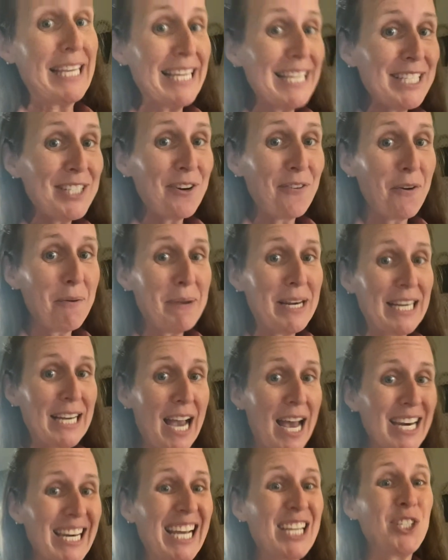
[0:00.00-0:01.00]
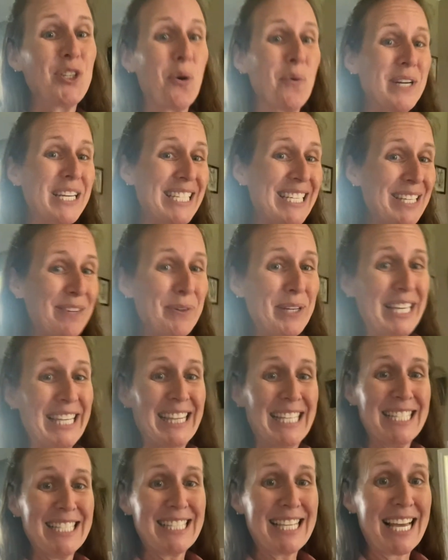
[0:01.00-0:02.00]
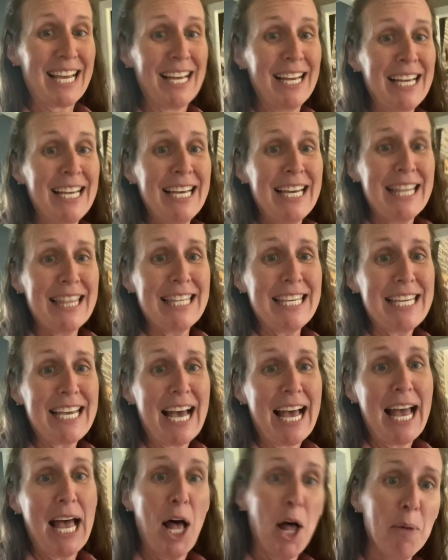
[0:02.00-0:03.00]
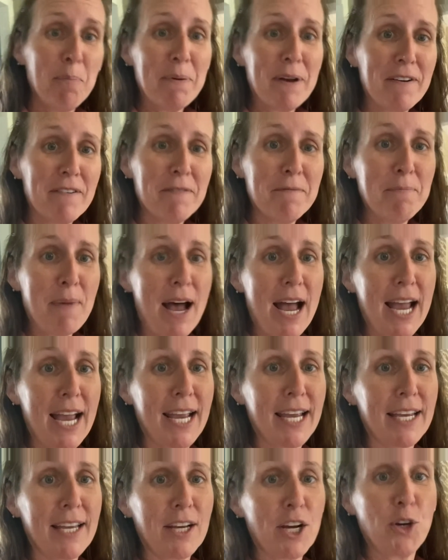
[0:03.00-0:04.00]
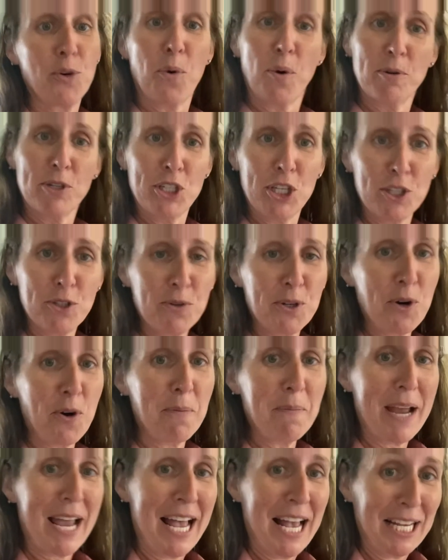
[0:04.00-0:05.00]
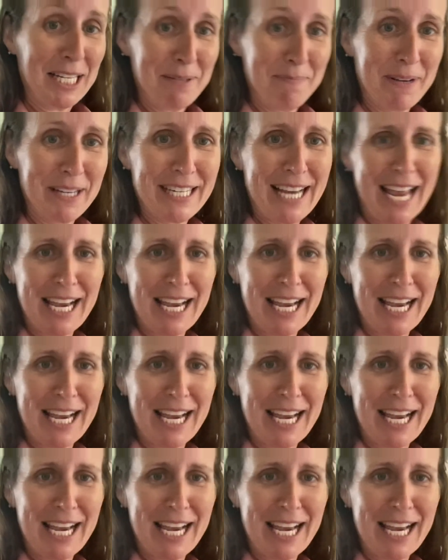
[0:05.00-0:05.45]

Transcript: easier for me to cut and I don't need to enlist the help of my grown children or my husband.